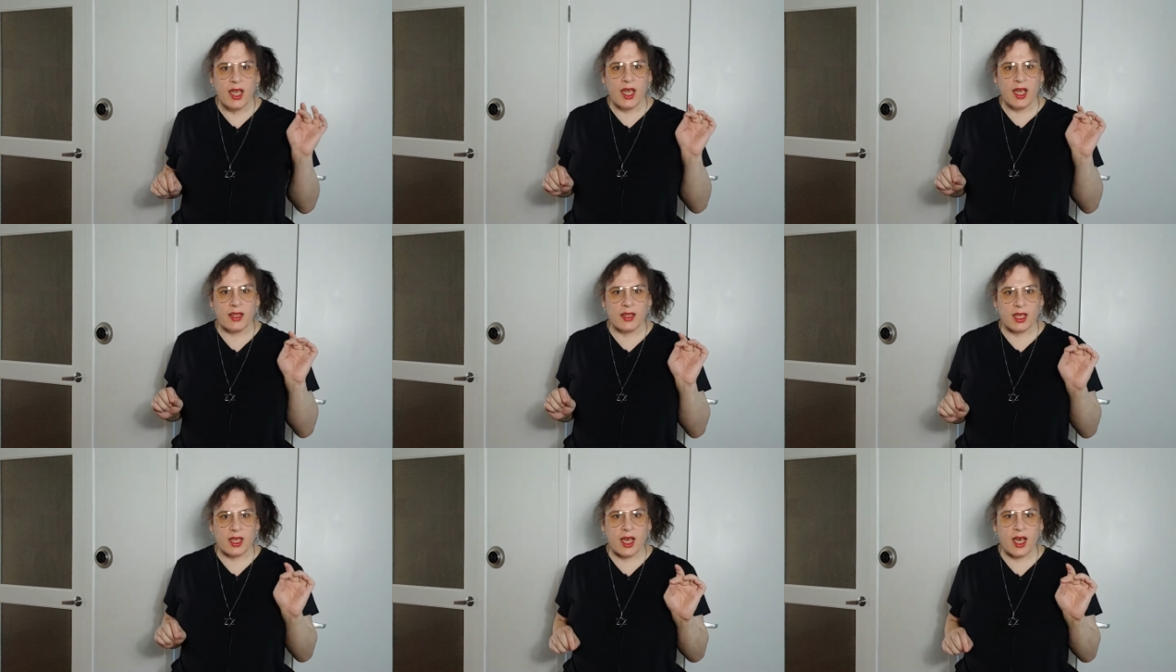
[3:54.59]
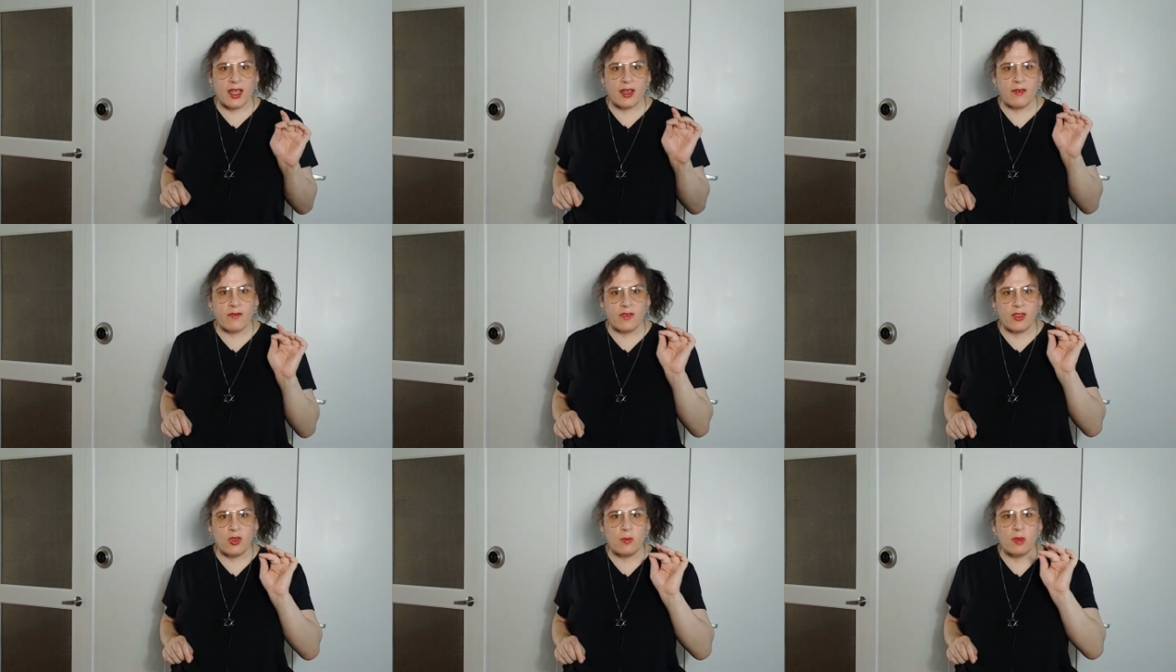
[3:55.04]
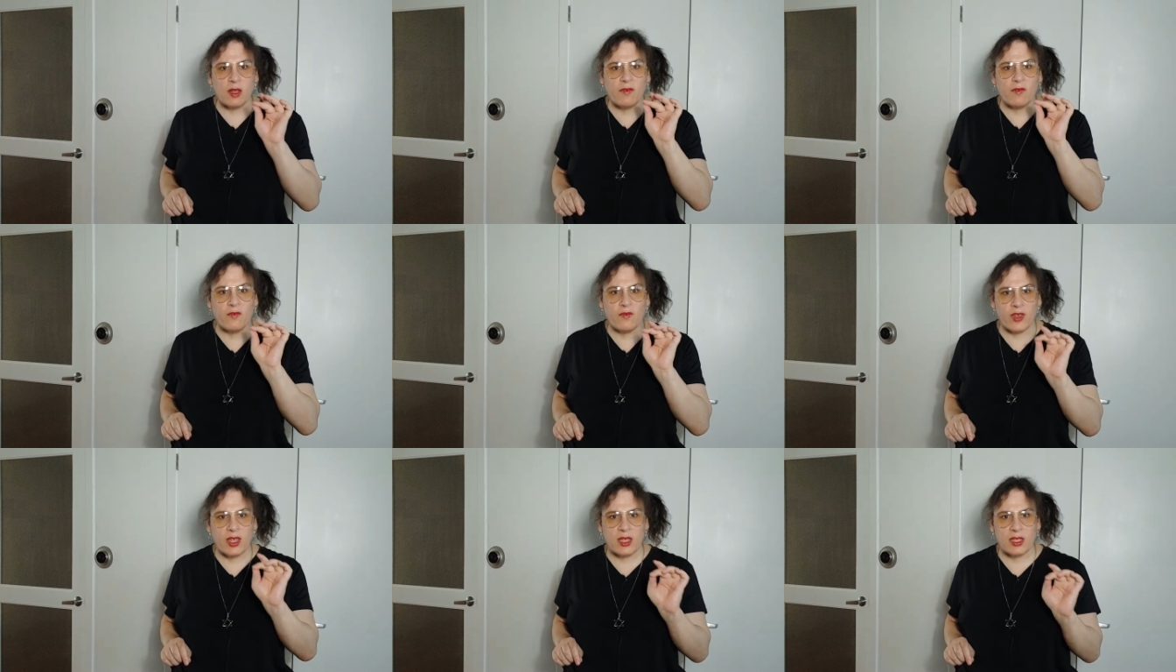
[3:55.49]
and the kind of human
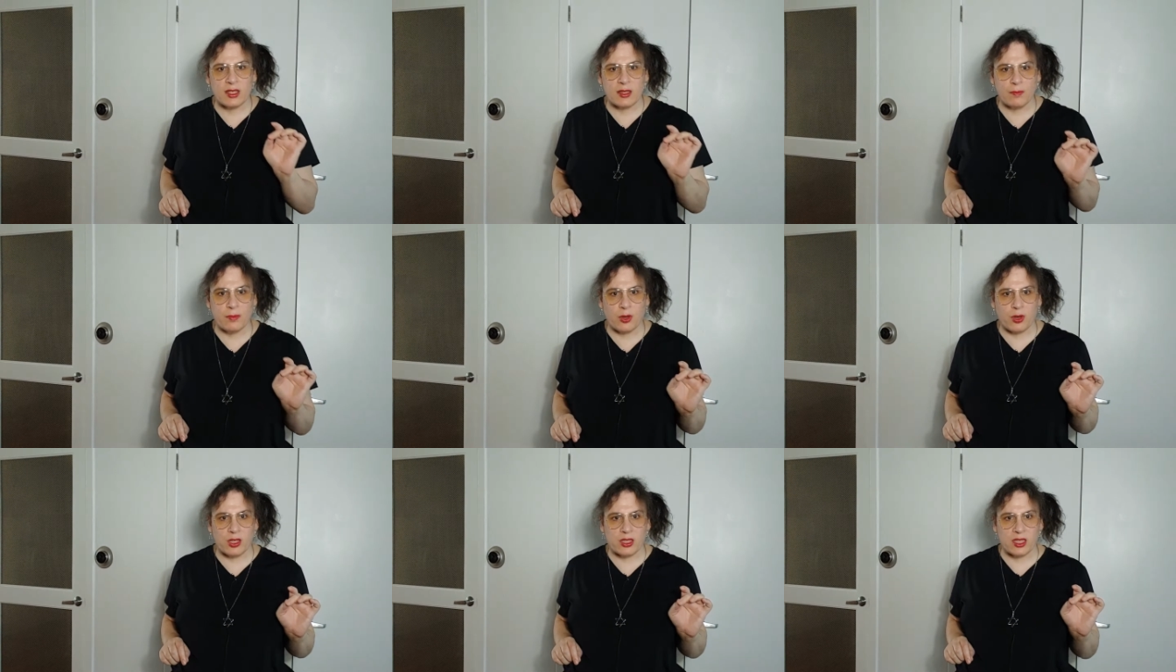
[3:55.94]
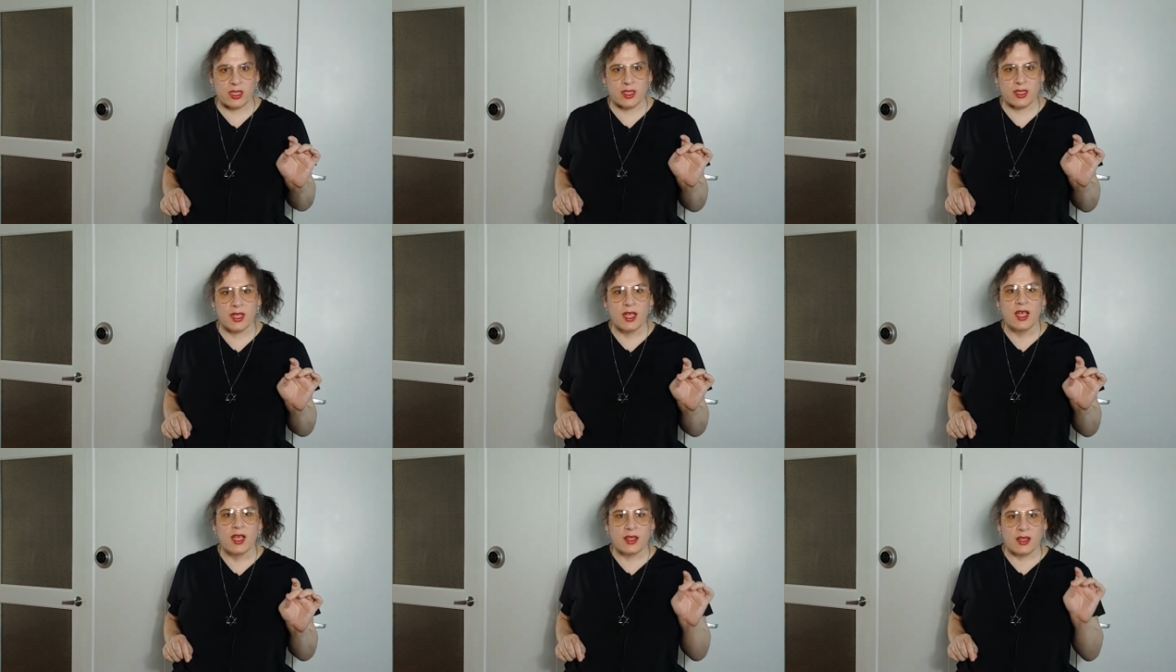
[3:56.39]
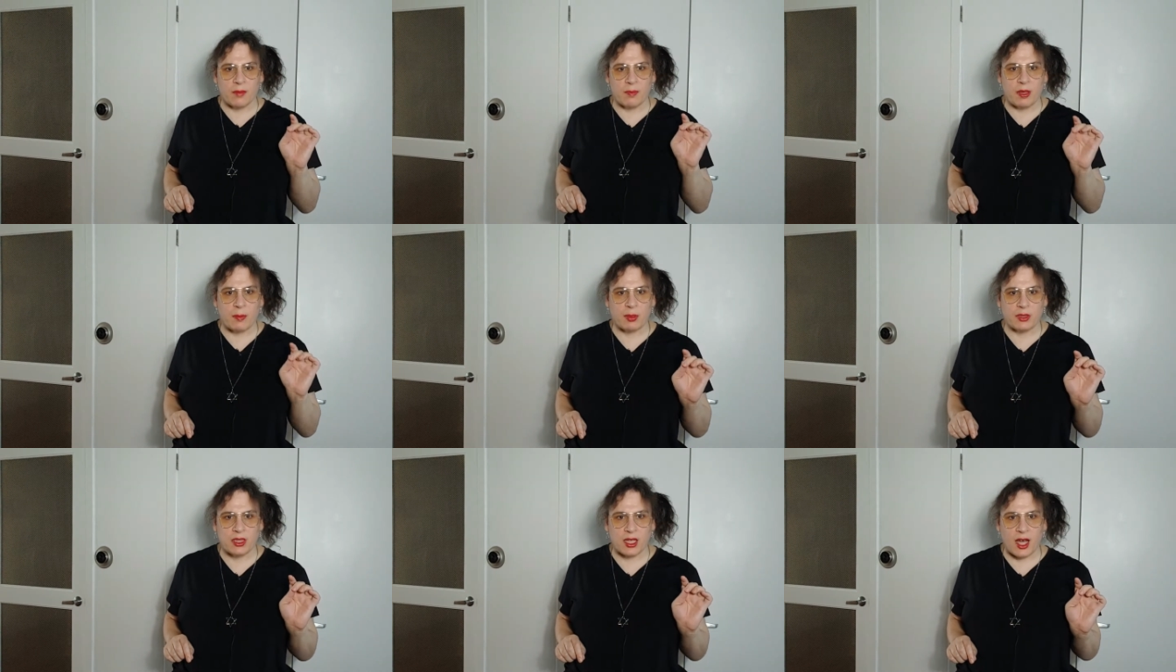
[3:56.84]
fetus abortions that
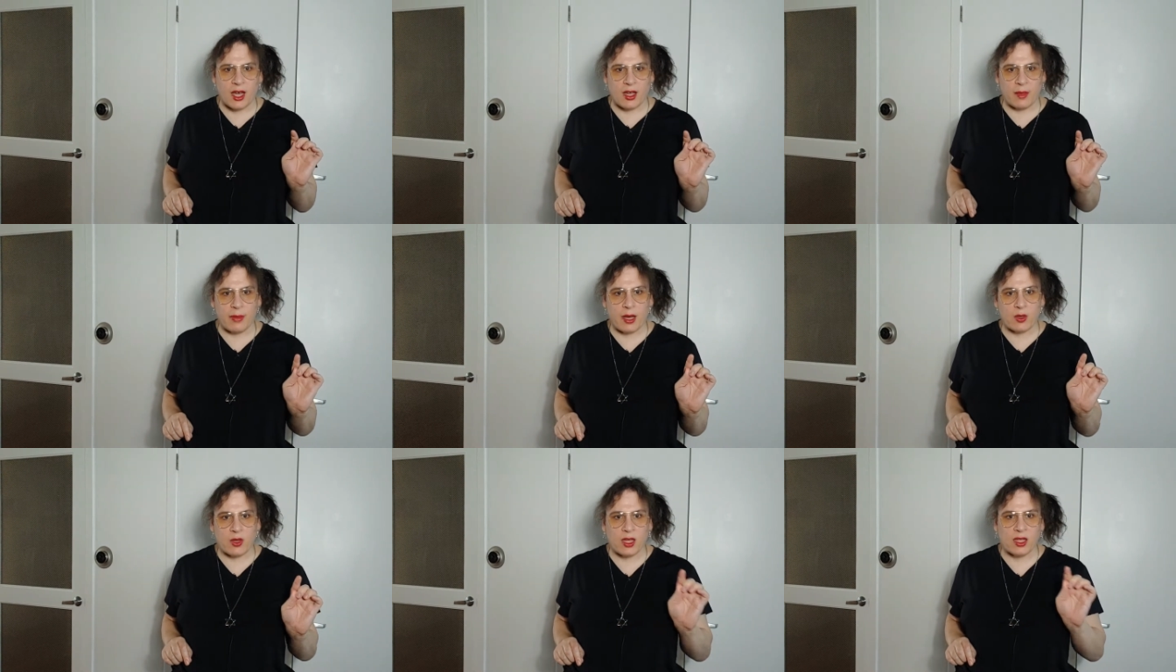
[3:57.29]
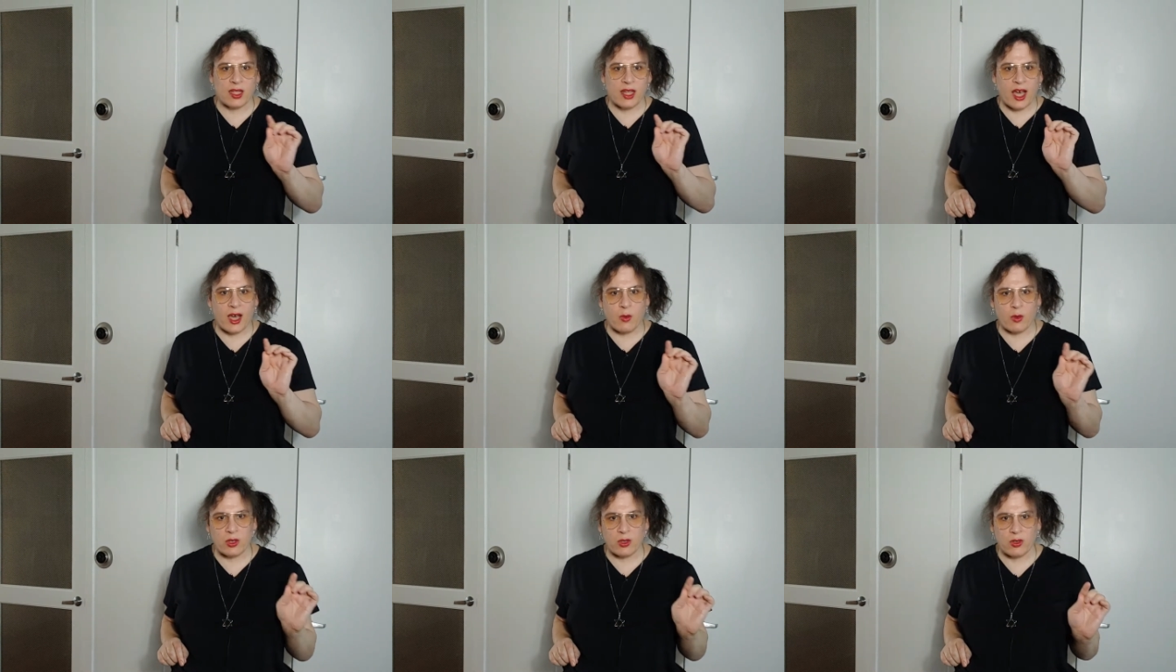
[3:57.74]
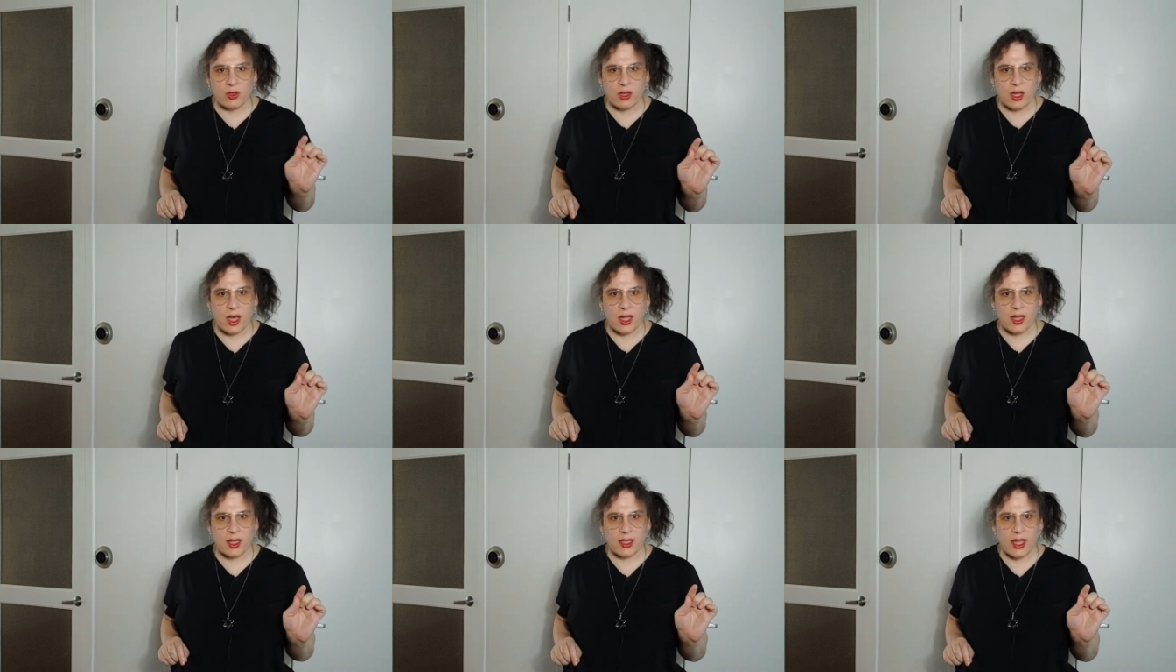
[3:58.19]
people talk about allowing or
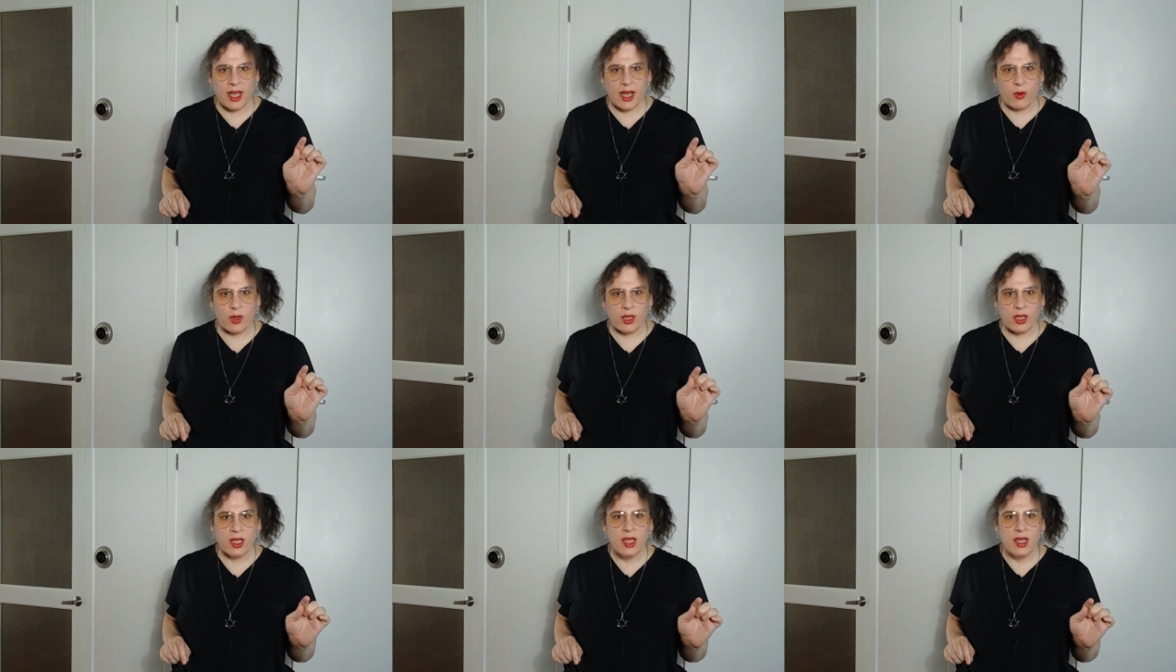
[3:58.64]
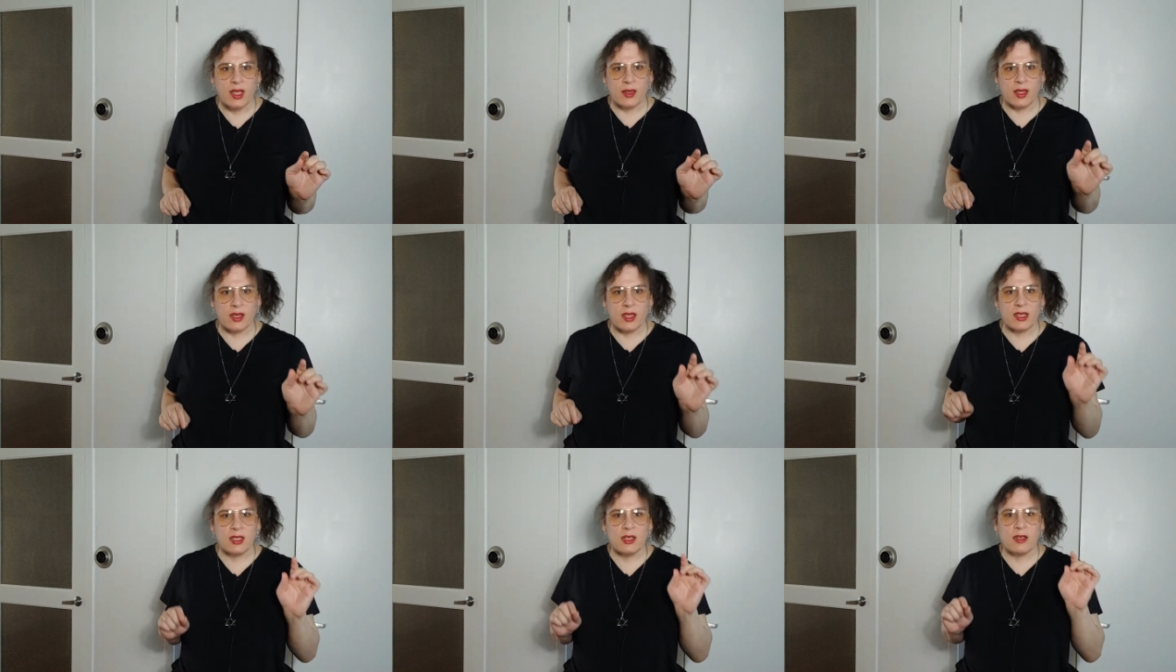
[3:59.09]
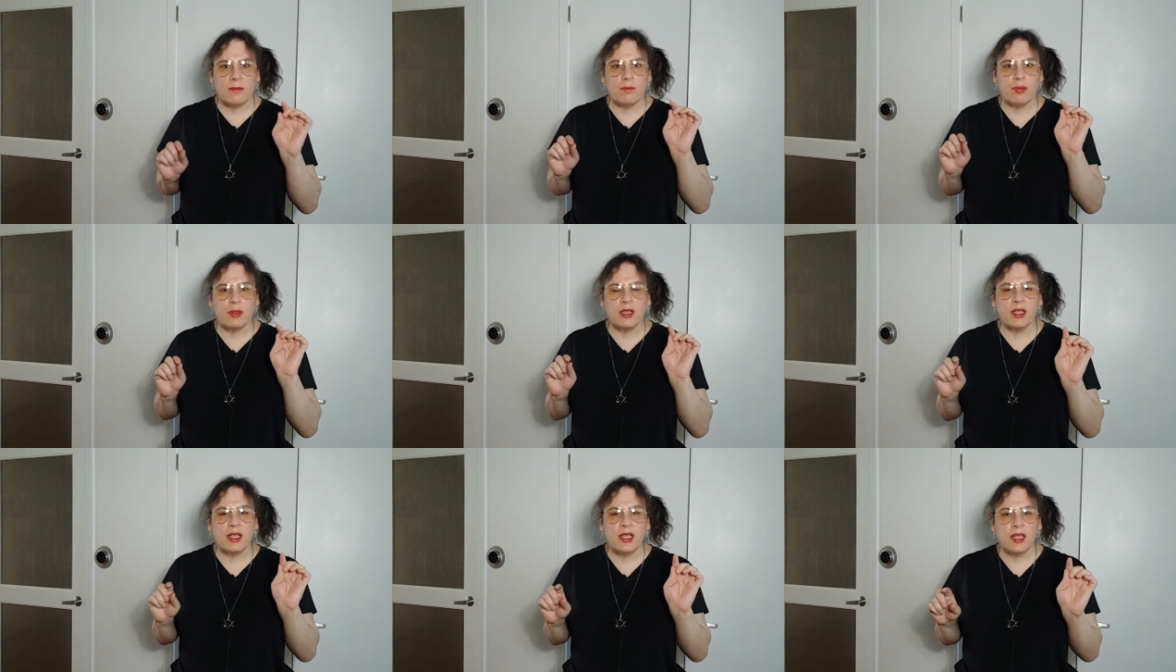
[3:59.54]
not allowing that is
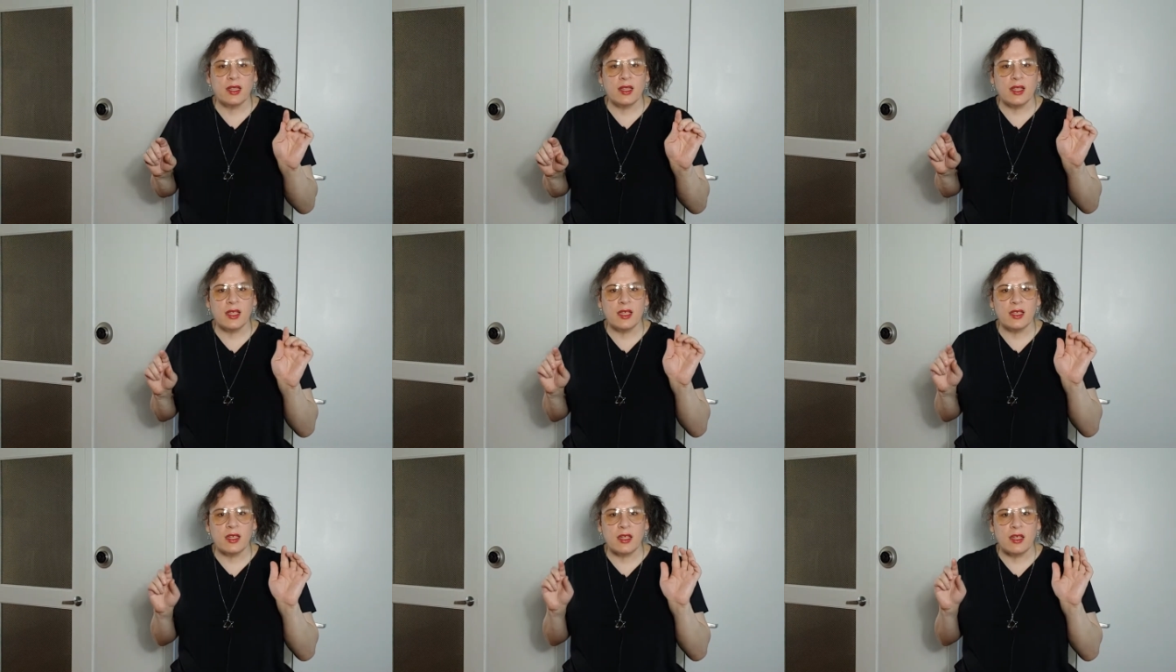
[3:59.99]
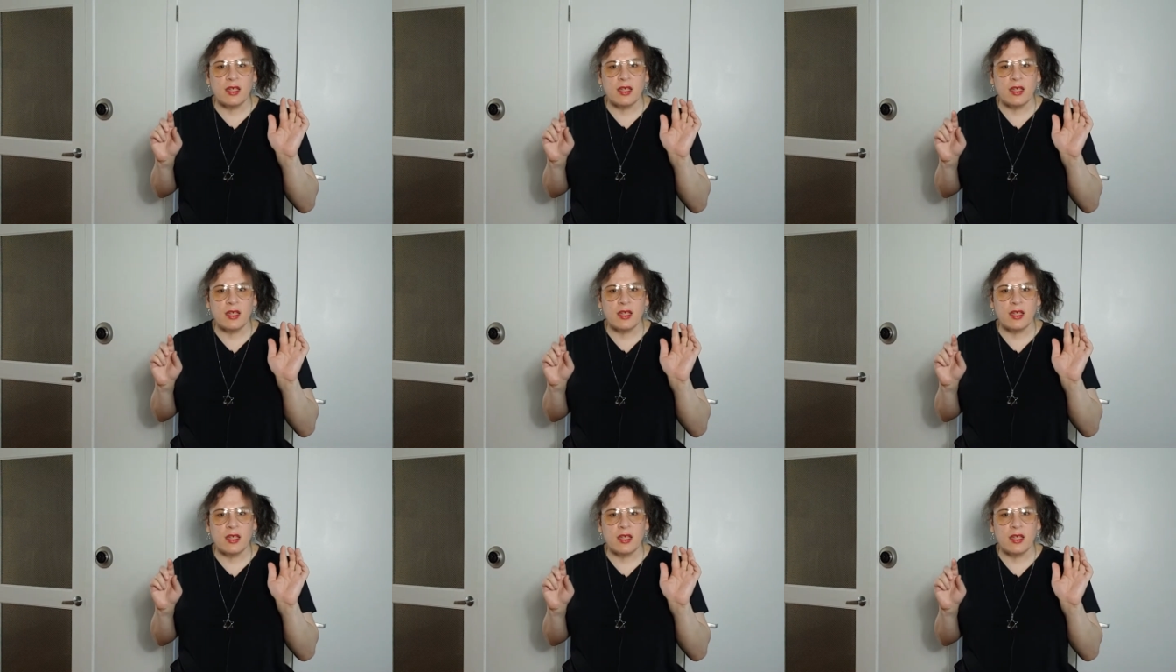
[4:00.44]
completely